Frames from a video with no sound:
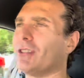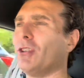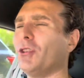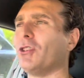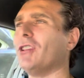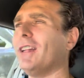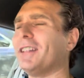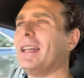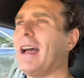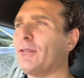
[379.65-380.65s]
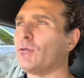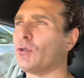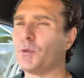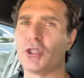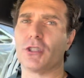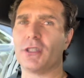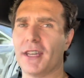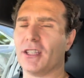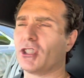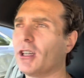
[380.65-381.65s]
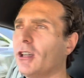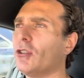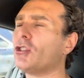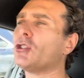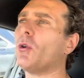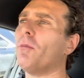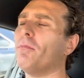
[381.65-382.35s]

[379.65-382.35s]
You're not gonna have to switch gears so